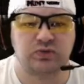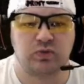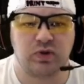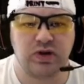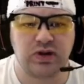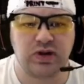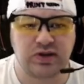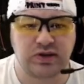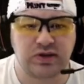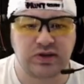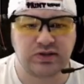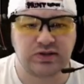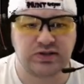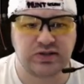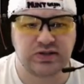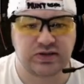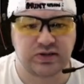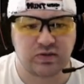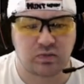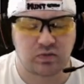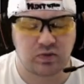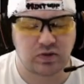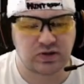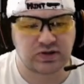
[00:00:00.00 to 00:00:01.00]
what it does is
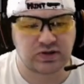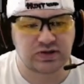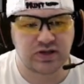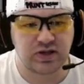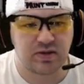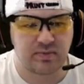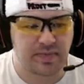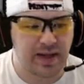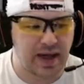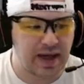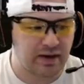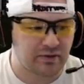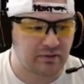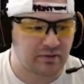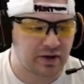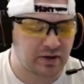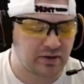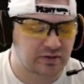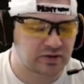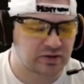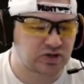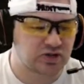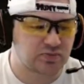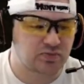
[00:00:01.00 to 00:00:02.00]
it works in the
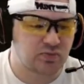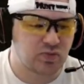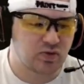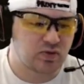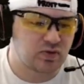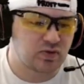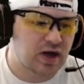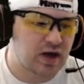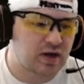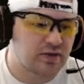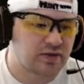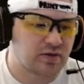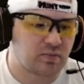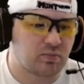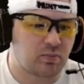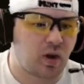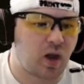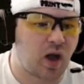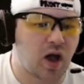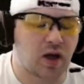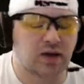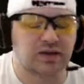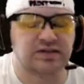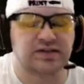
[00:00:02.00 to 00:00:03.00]
background to smooth out the
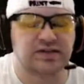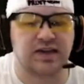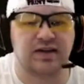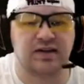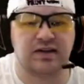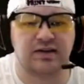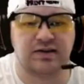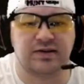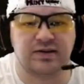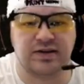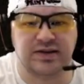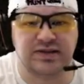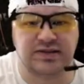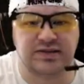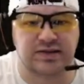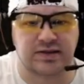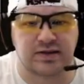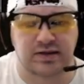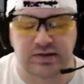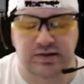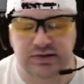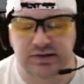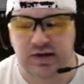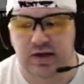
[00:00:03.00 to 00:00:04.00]
blocks in a
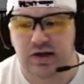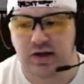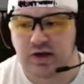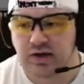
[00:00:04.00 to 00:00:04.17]
distance.